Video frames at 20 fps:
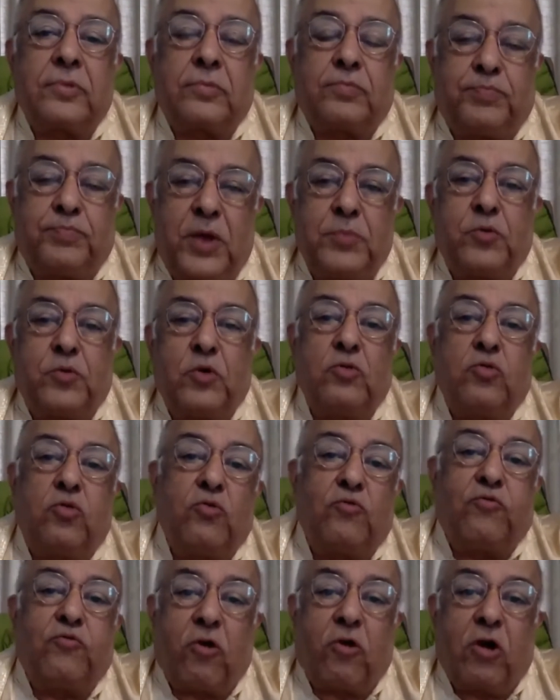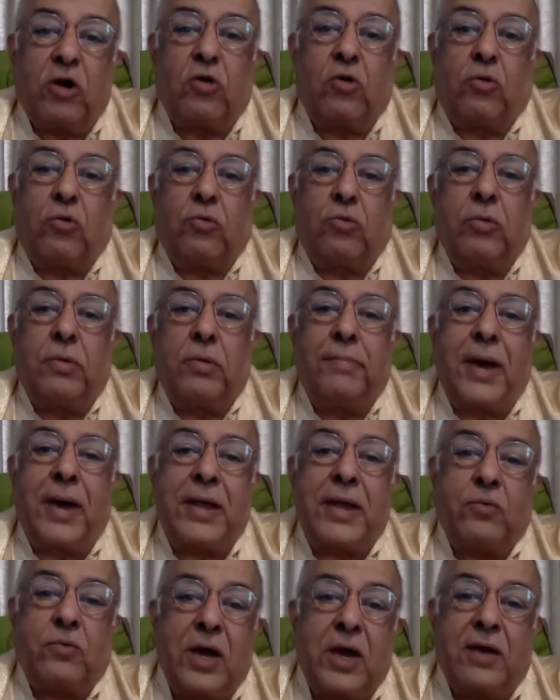people who follow my
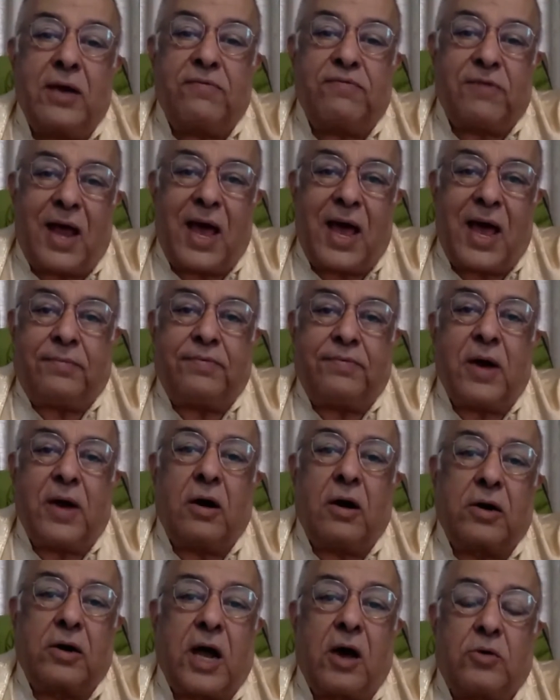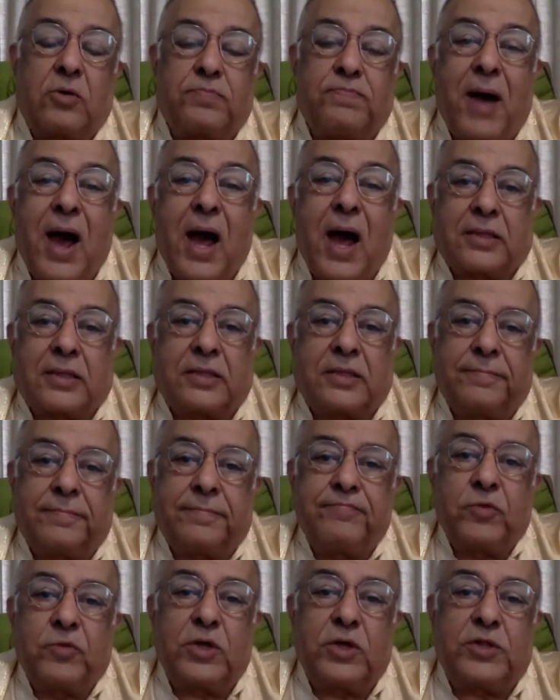way of life or our path
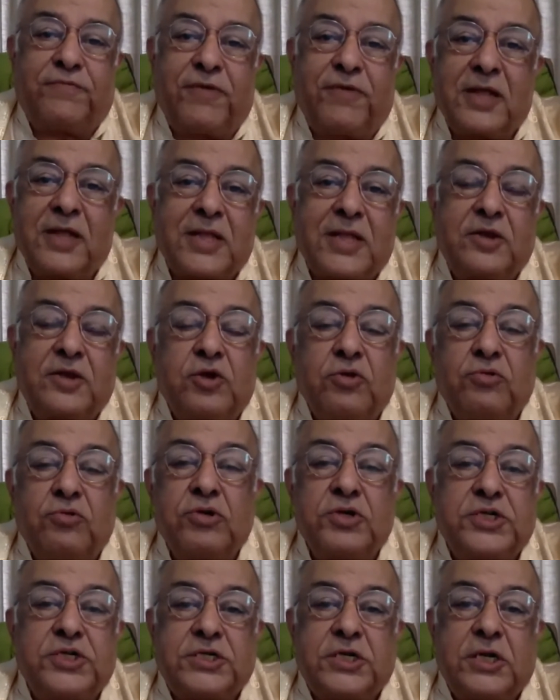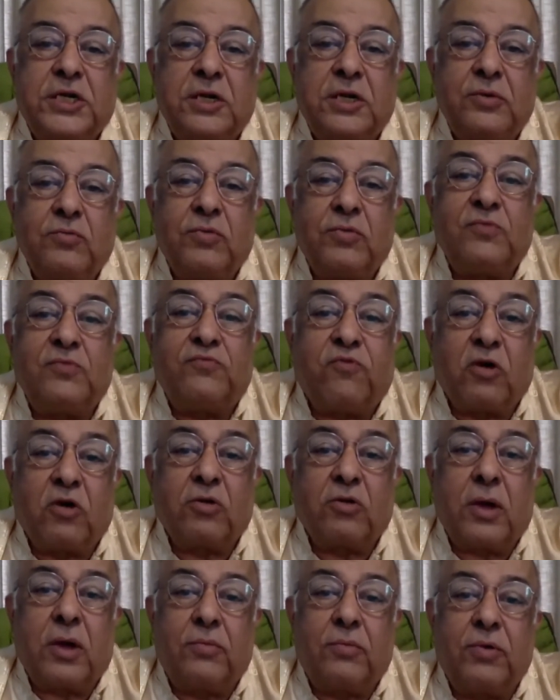with faith and curiosity
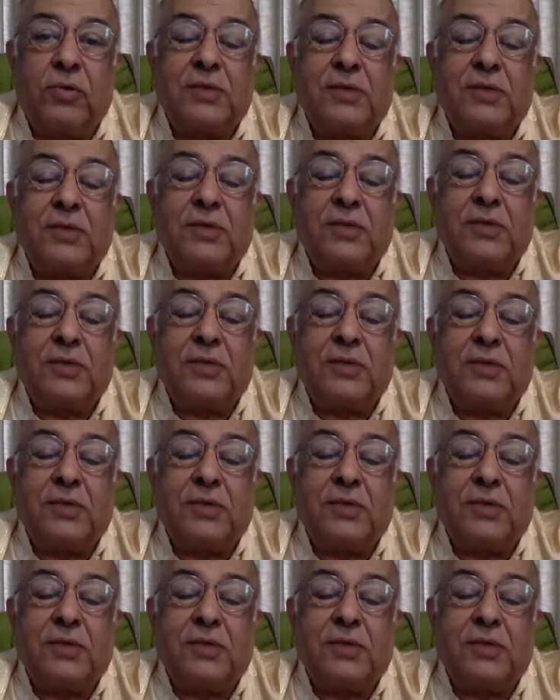will visit